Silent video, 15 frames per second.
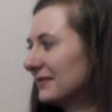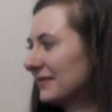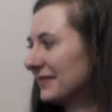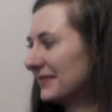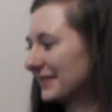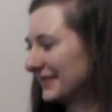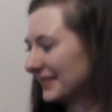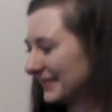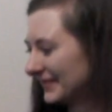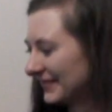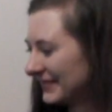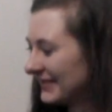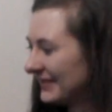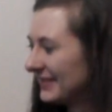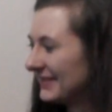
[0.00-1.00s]

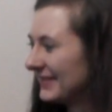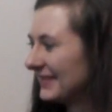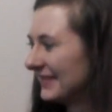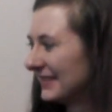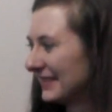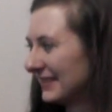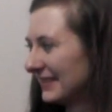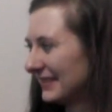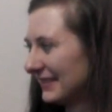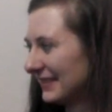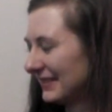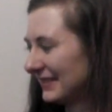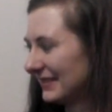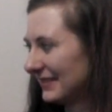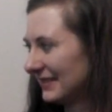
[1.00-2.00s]

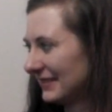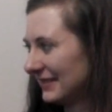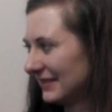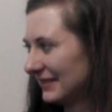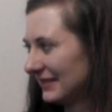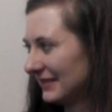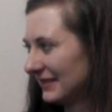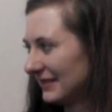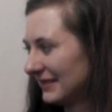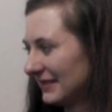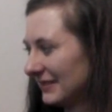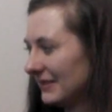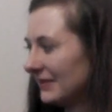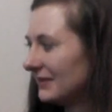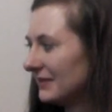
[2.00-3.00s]

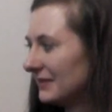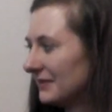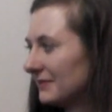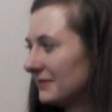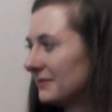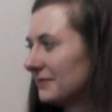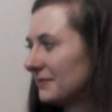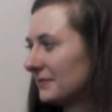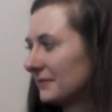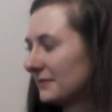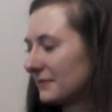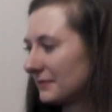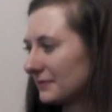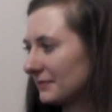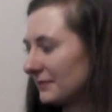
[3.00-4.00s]

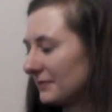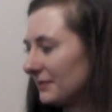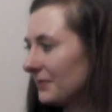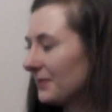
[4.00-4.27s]
(silent)